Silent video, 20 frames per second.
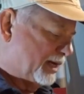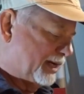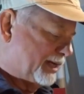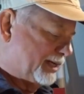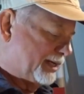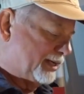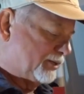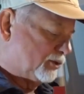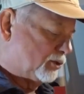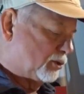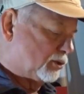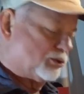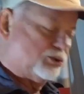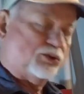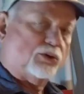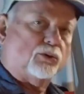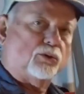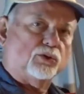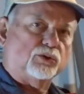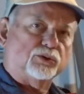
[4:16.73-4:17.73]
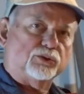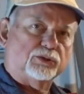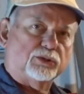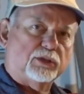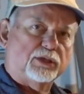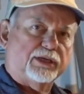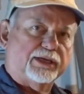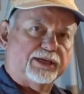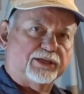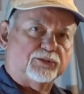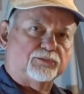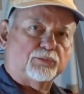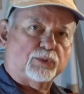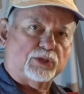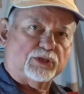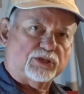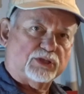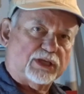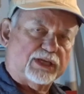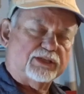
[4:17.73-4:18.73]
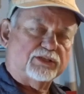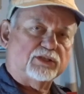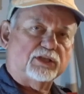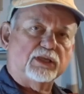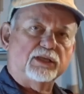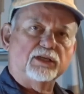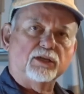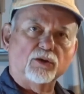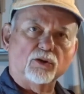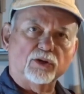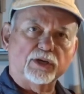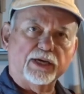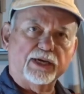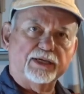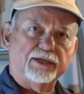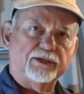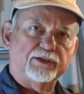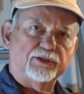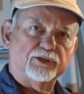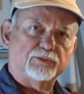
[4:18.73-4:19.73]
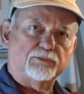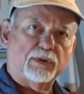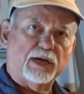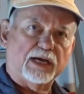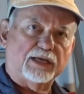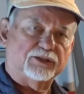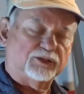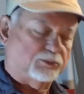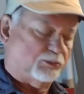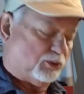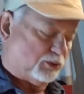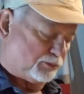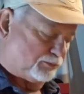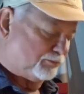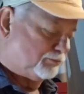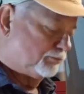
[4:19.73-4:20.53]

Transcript: I get those holes as precisely located as possible.